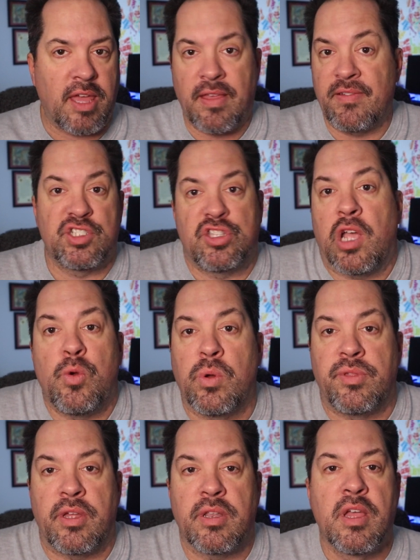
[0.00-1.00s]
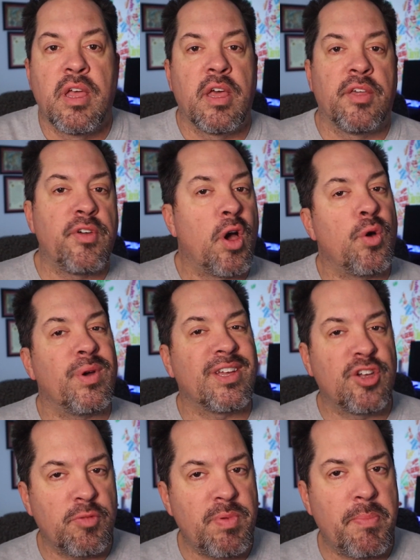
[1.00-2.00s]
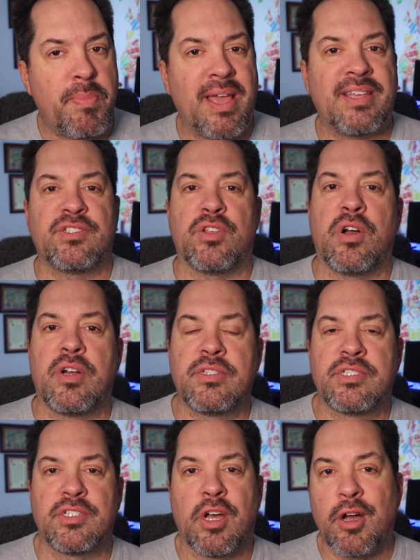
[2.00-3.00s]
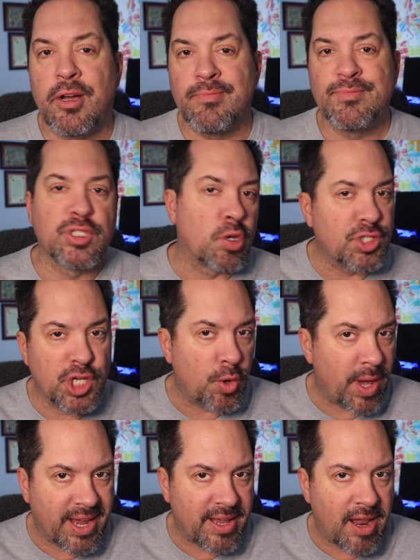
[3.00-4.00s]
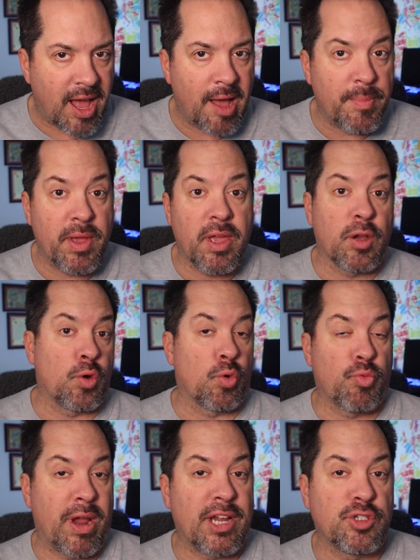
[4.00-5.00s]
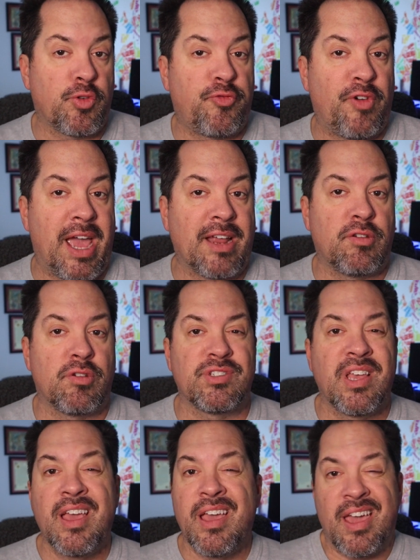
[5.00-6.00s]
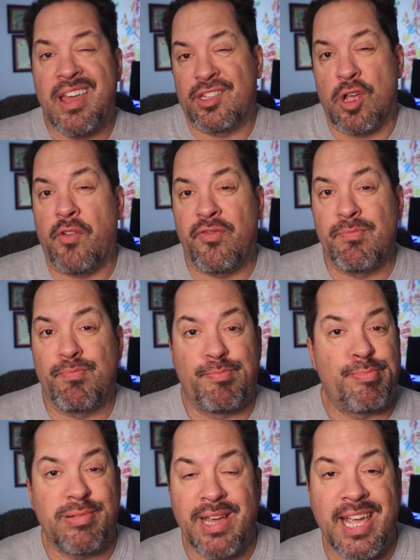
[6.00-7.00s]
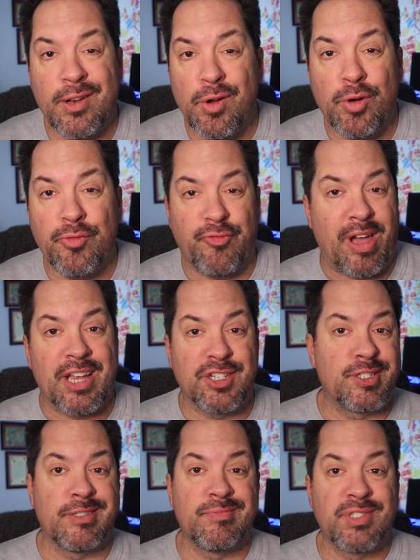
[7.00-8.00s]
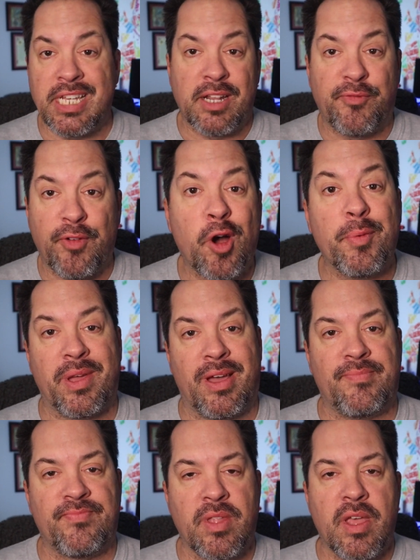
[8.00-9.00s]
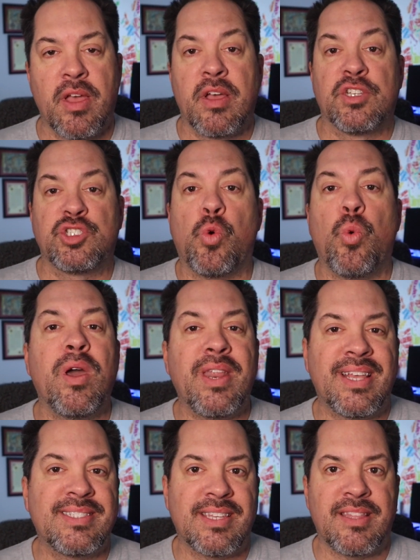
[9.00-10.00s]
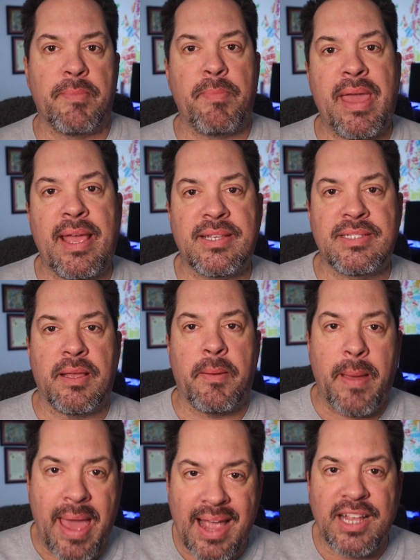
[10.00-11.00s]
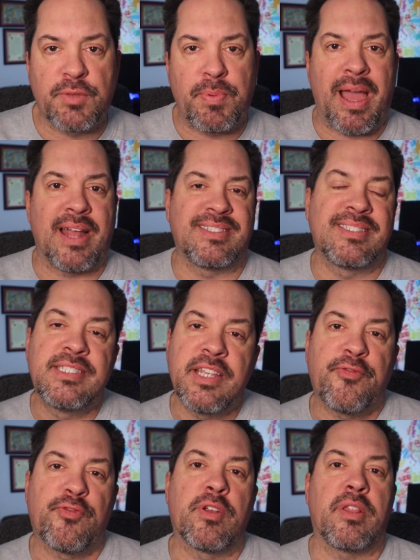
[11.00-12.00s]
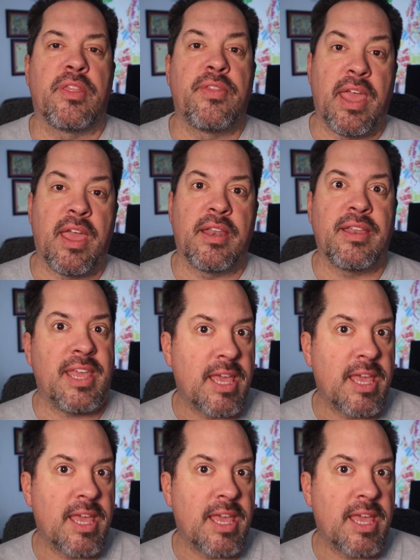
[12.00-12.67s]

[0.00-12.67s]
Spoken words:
and they've stuck with it, though it could be based on some socioeconomic or racial factors, and it's often plain old-fashioned xenophobia. So what is it that makes expats different than